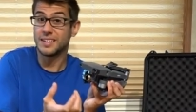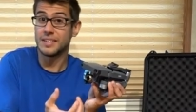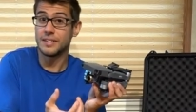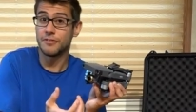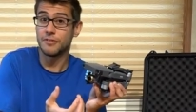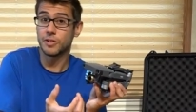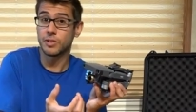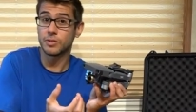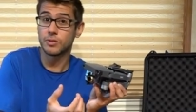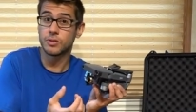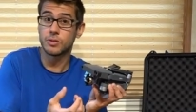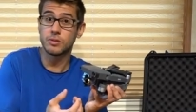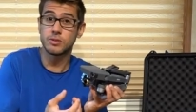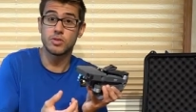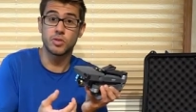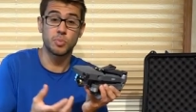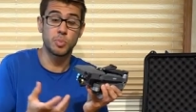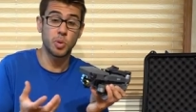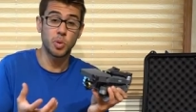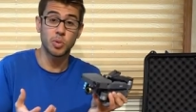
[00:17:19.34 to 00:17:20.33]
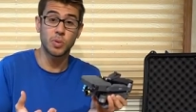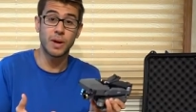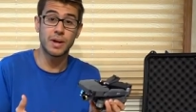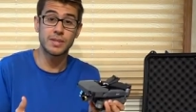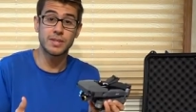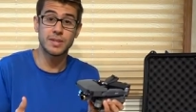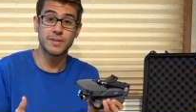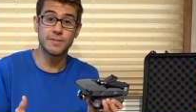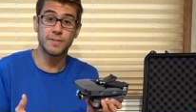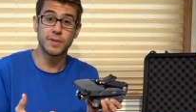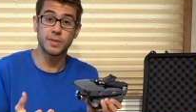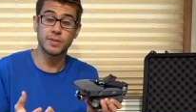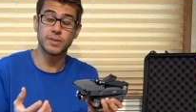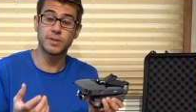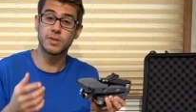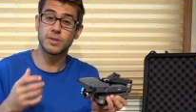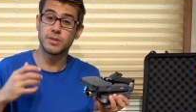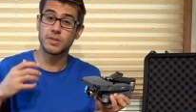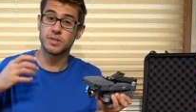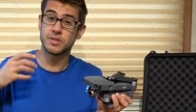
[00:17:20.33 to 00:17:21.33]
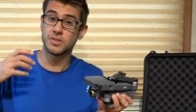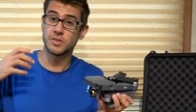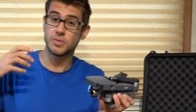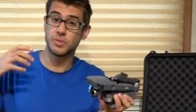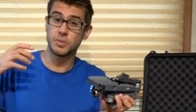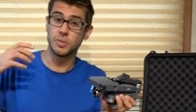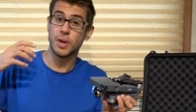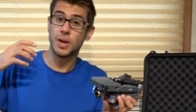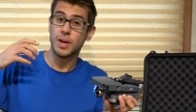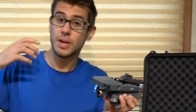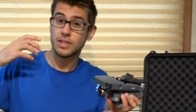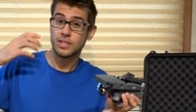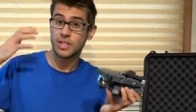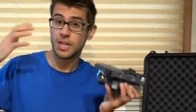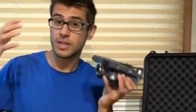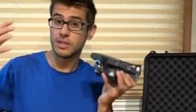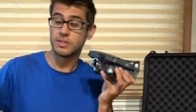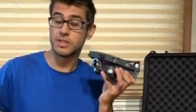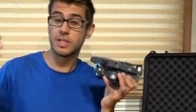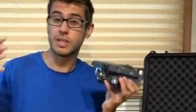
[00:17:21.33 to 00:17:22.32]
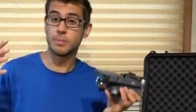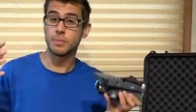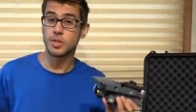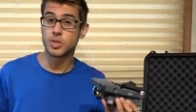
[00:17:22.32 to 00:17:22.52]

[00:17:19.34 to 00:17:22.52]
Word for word: ND filters or polarizing filters to change the